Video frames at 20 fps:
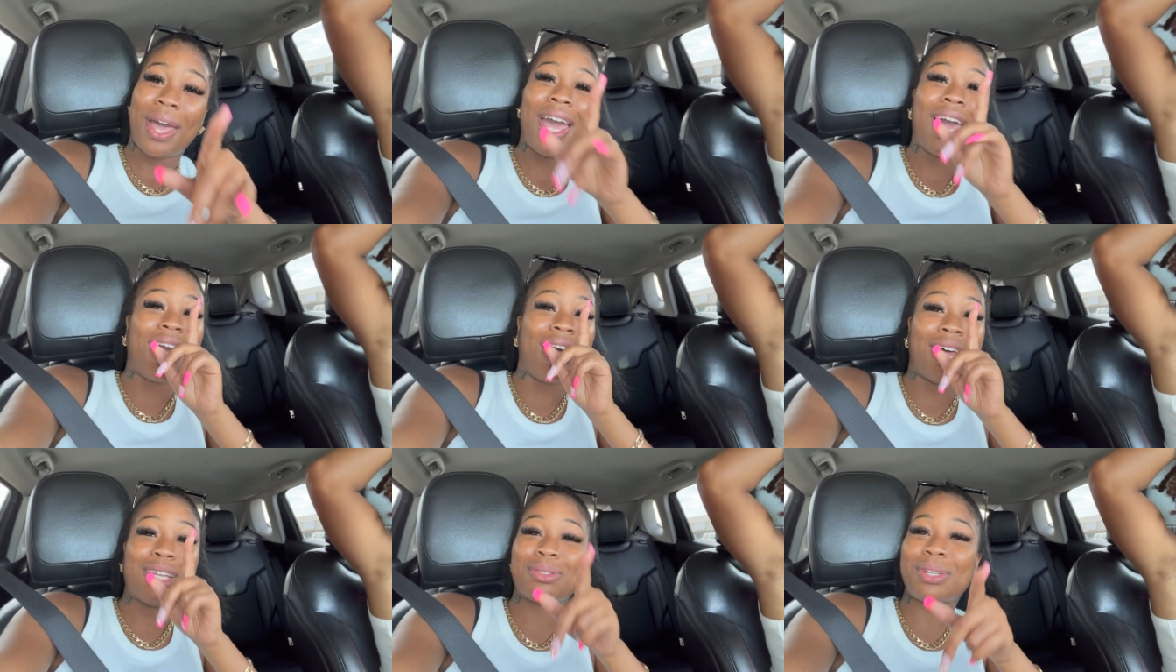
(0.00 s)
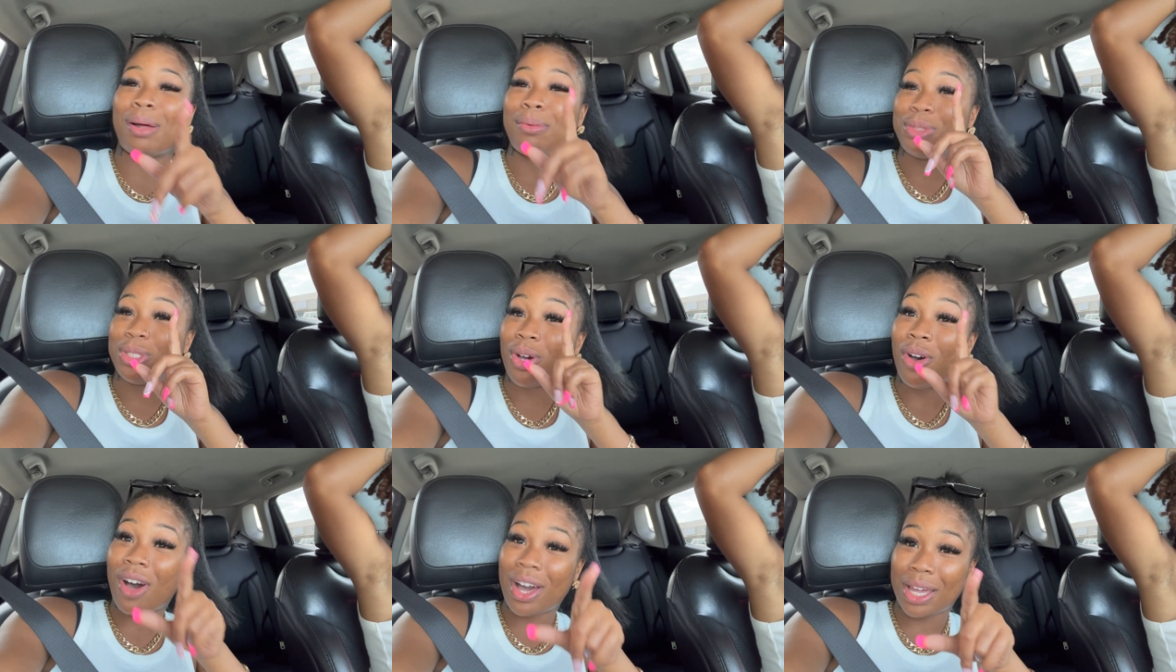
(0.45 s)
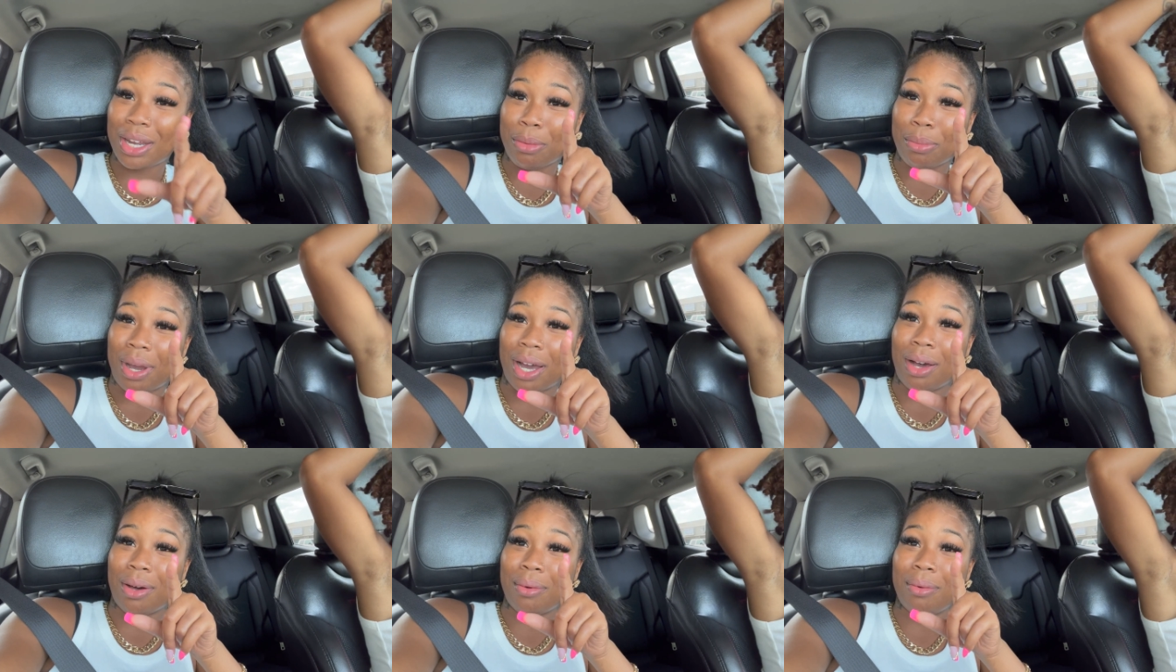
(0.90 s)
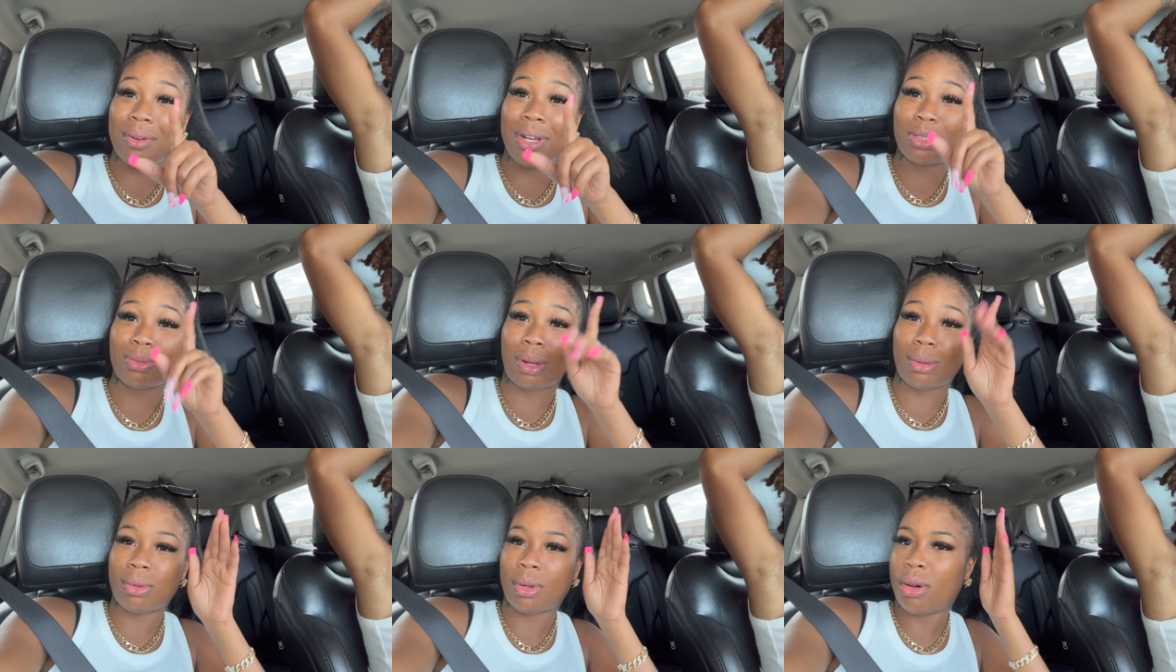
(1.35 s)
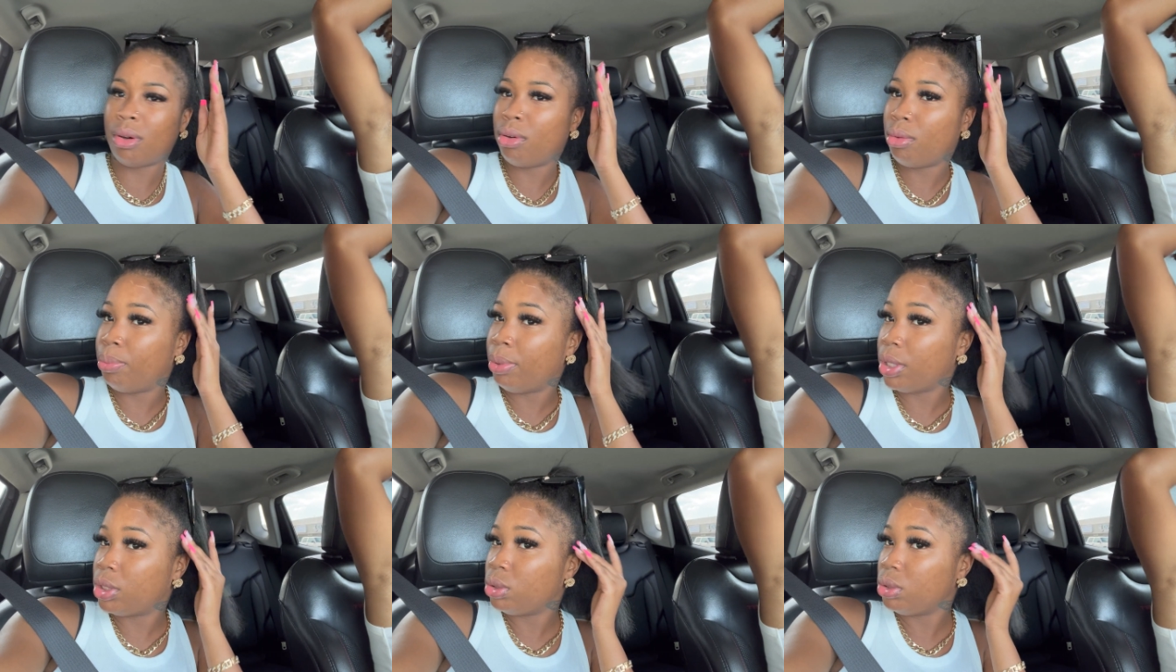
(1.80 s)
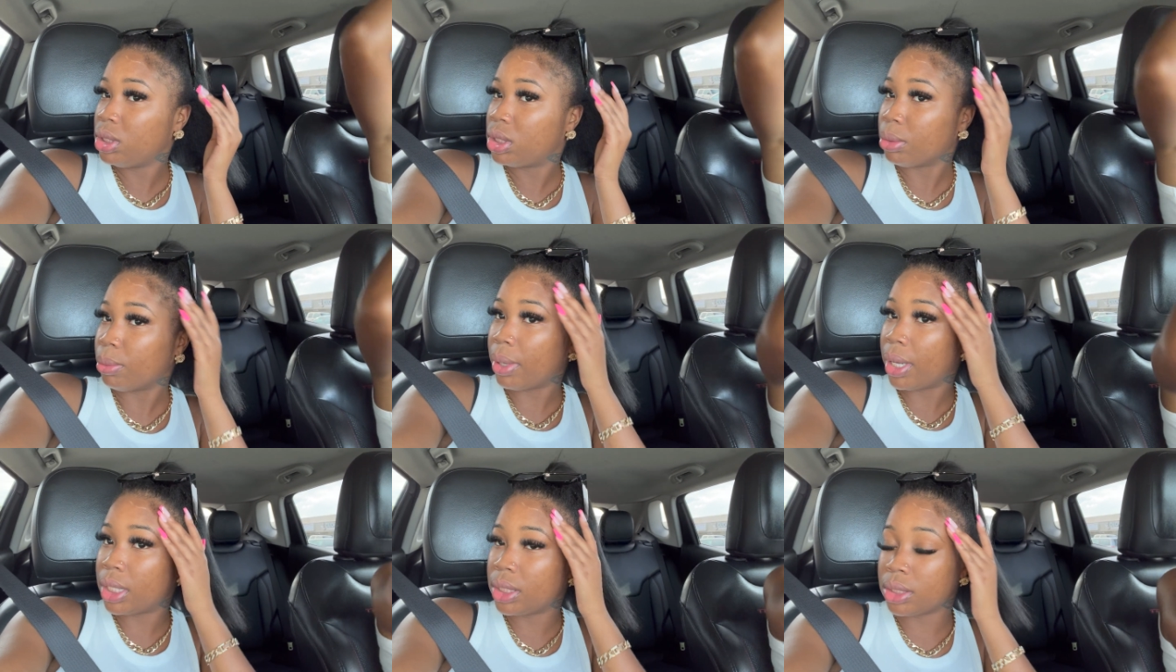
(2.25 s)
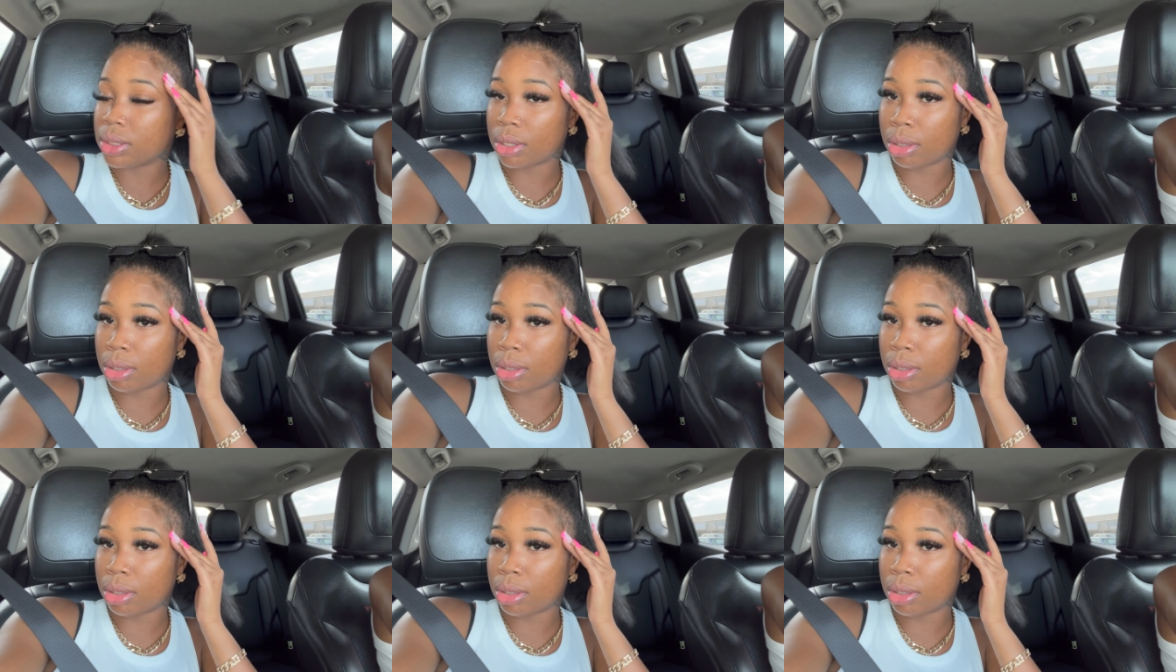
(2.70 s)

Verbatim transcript: And that's what I'm talking about. That's what, oh, bitch, you need some edges.